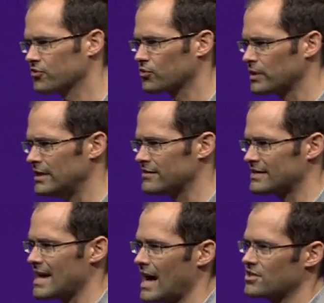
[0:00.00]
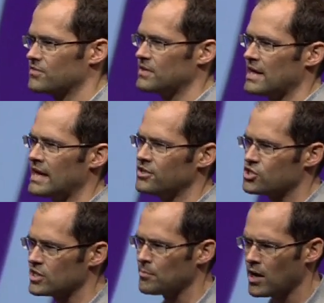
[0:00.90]
screens attached via
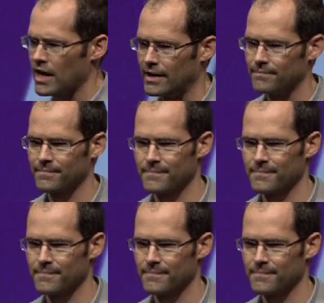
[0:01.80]
HDMI.